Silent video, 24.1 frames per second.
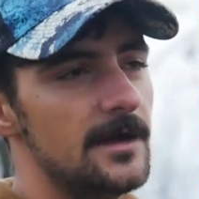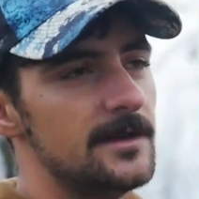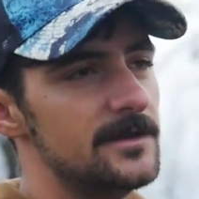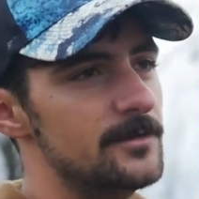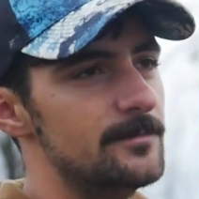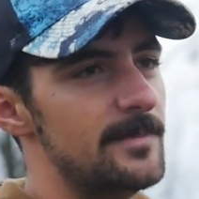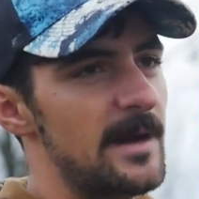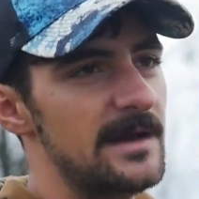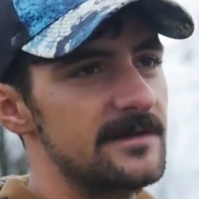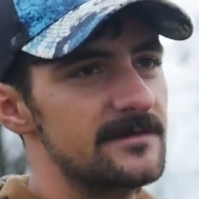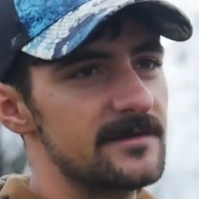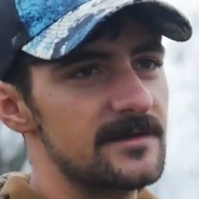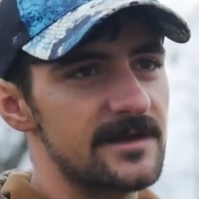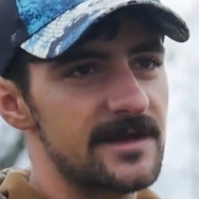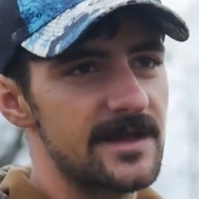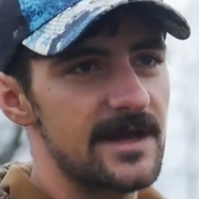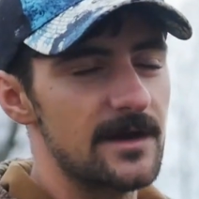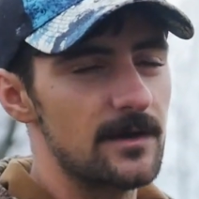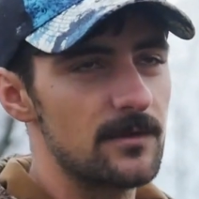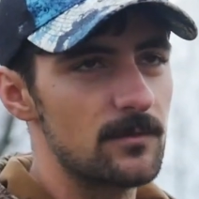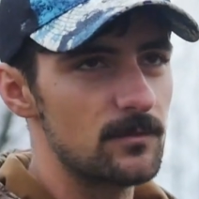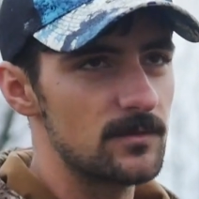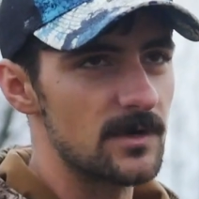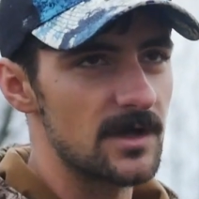You basically
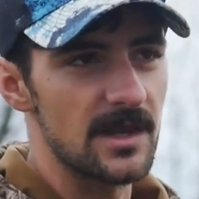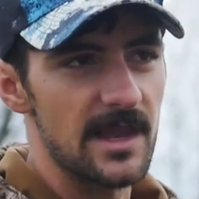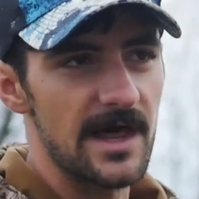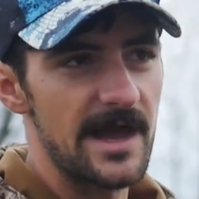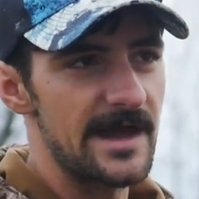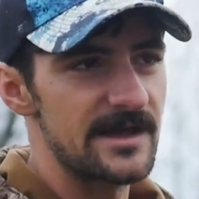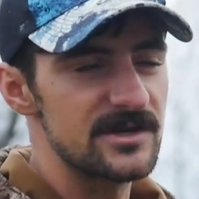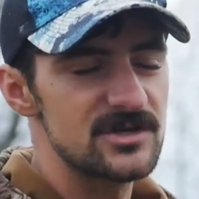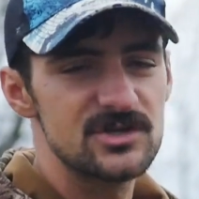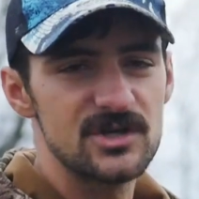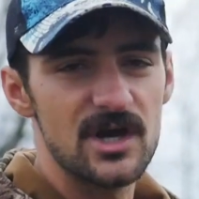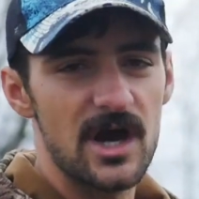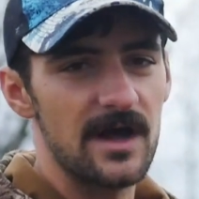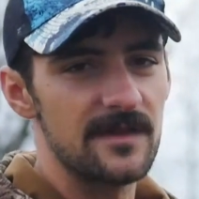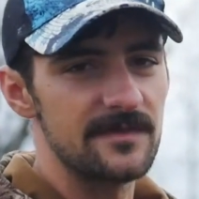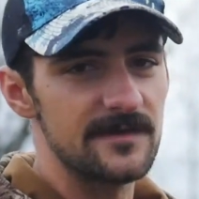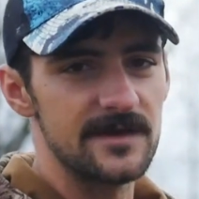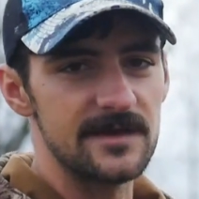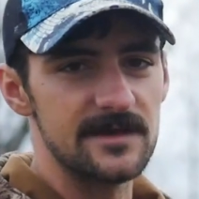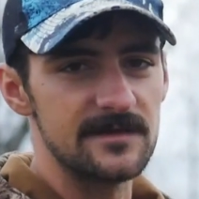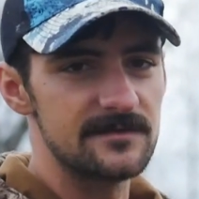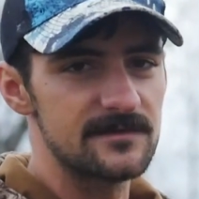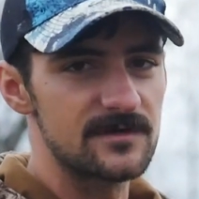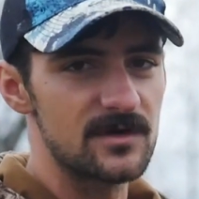get a last shot and
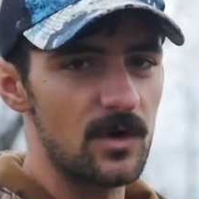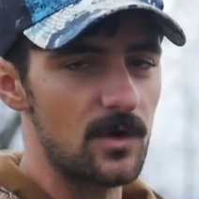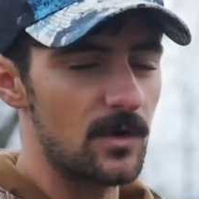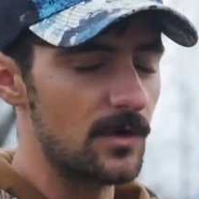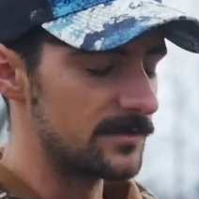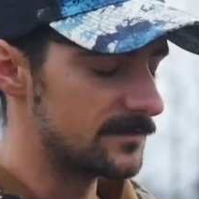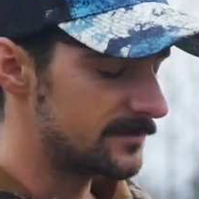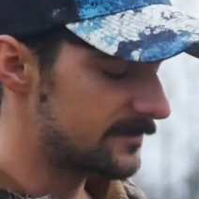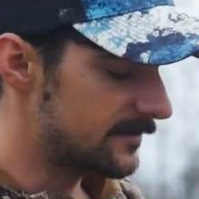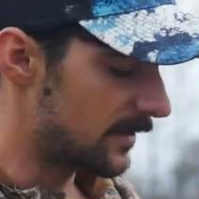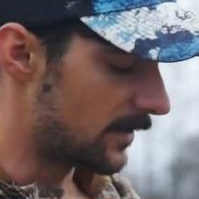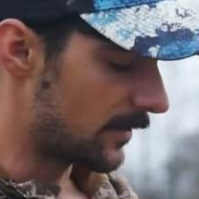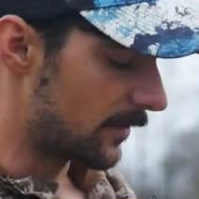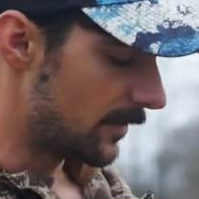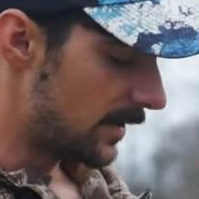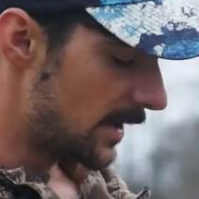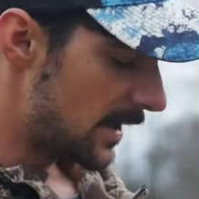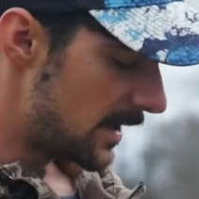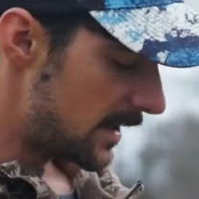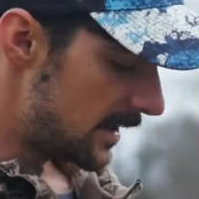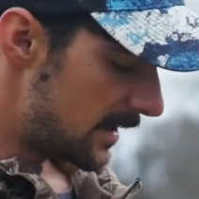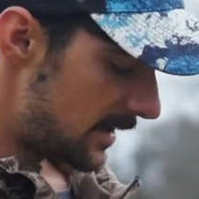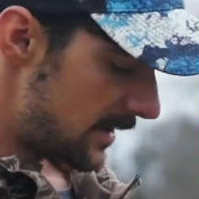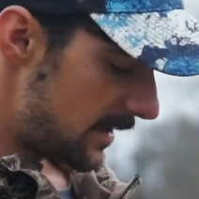then it's gone. So
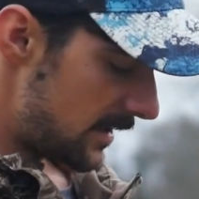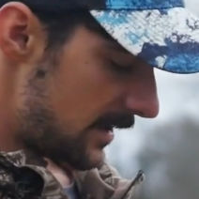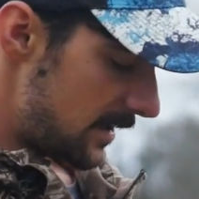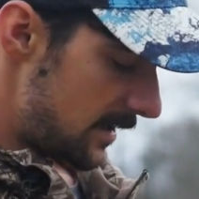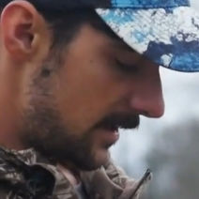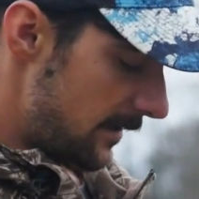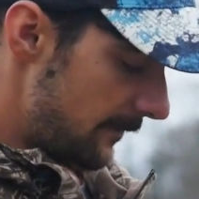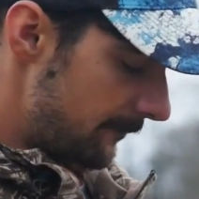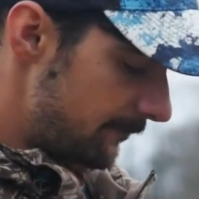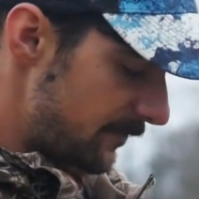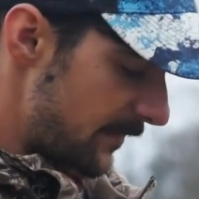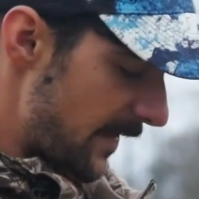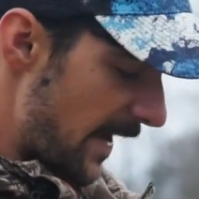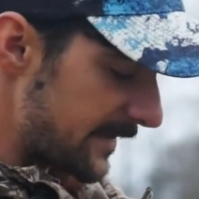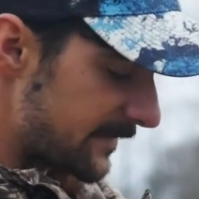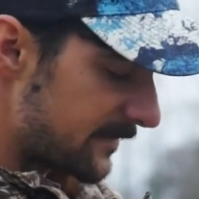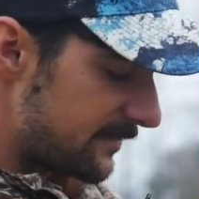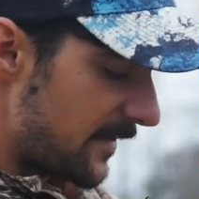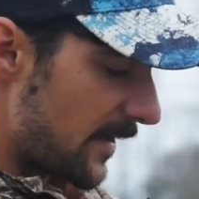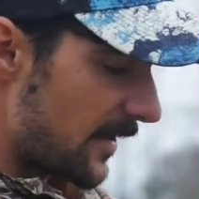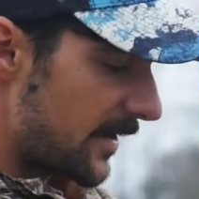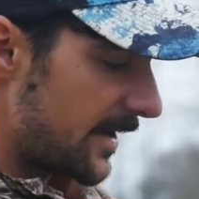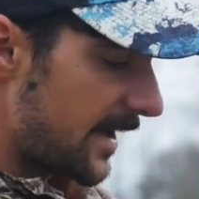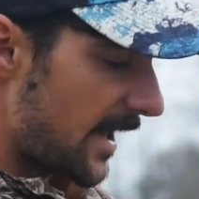that's
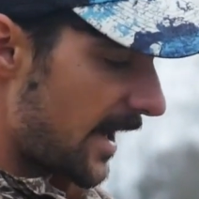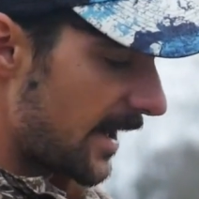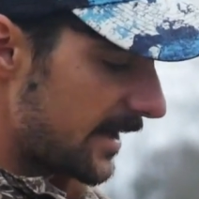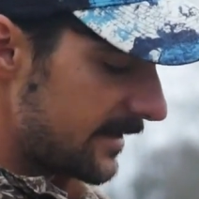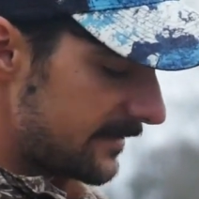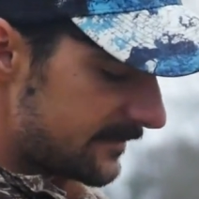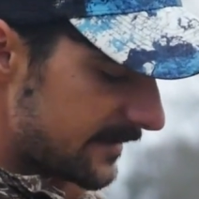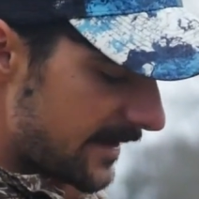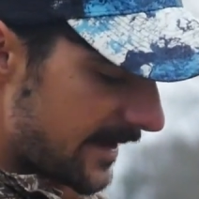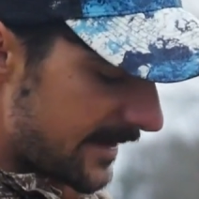very nice.